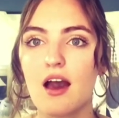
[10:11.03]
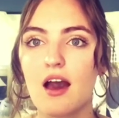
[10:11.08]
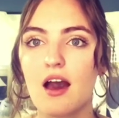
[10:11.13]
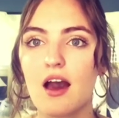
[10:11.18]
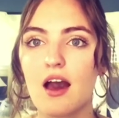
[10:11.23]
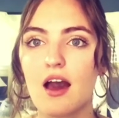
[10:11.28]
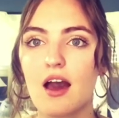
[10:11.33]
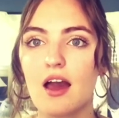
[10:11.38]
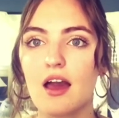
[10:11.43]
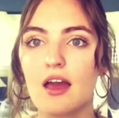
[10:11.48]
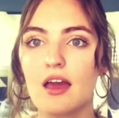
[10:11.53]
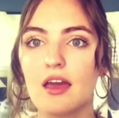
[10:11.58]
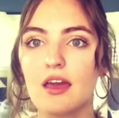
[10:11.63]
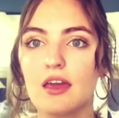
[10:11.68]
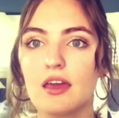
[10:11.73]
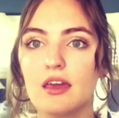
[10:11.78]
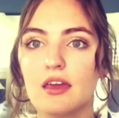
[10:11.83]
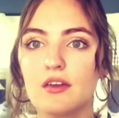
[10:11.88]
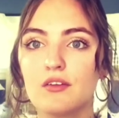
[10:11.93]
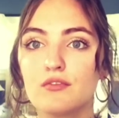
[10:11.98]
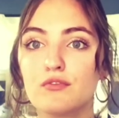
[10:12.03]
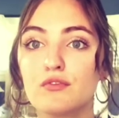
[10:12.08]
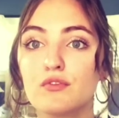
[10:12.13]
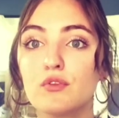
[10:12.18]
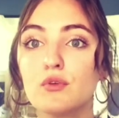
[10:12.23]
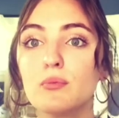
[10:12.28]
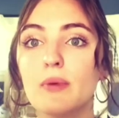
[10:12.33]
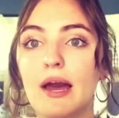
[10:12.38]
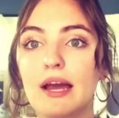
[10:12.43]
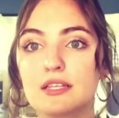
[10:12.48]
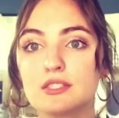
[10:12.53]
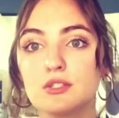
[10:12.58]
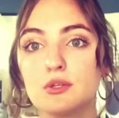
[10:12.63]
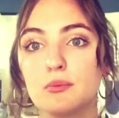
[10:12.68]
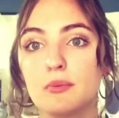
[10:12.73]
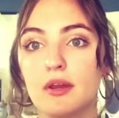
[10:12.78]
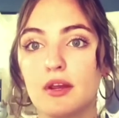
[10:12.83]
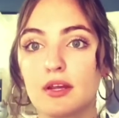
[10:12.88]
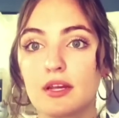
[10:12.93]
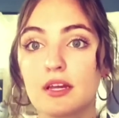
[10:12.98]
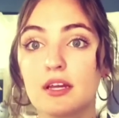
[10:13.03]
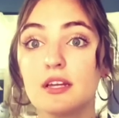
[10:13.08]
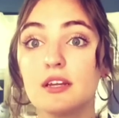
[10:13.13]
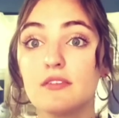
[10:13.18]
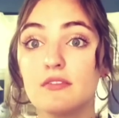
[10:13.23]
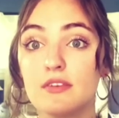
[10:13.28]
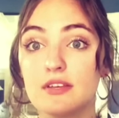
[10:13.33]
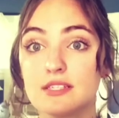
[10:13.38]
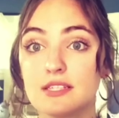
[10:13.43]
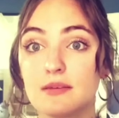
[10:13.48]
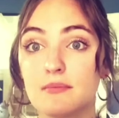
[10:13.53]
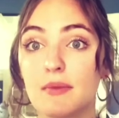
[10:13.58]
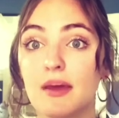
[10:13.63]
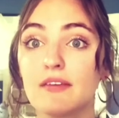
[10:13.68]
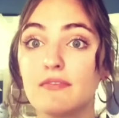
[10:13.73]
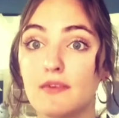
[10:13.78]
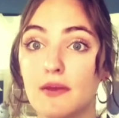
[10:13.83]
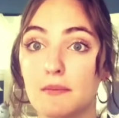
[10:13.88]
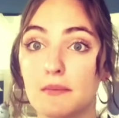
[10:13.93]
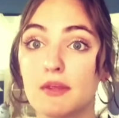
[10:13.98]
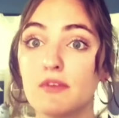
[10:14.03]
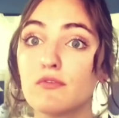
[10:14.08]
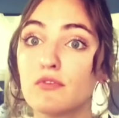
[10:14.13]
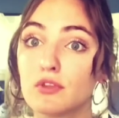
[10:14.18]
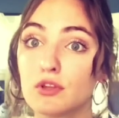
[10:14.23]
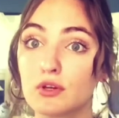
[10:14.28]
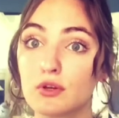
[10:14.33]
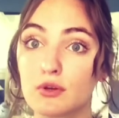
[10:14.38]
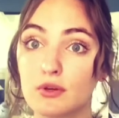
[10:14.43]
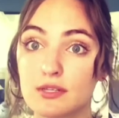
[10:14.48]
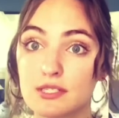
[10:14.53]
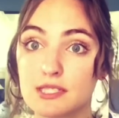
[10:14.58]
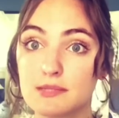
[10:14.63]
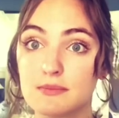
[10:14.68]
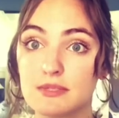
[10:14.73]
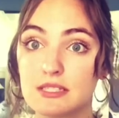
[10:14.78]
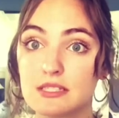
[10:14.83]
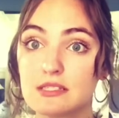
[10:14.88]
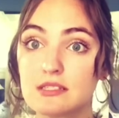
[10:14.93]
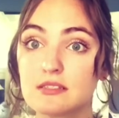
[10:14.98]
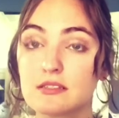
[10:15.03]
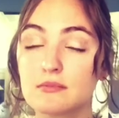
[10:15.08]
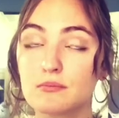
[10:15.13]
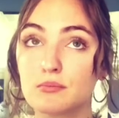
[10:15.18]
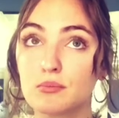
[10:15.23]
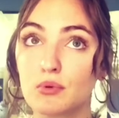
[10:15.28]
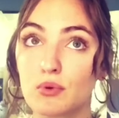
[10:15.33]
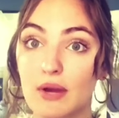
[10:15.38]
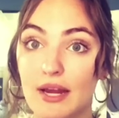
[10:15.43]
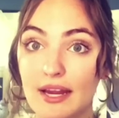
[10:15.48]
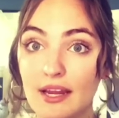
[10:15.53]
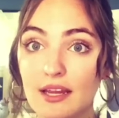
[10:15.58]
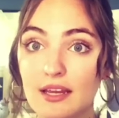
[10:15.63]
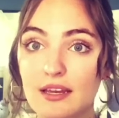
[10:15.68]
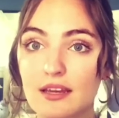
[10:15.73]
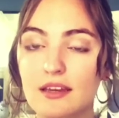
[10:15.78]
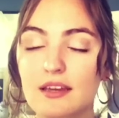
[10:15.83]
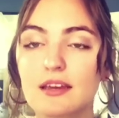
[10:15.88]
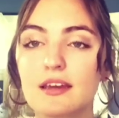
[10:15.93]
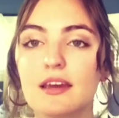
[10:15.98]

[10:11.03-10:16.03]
I flew back to America to visit my family for the Christmas break.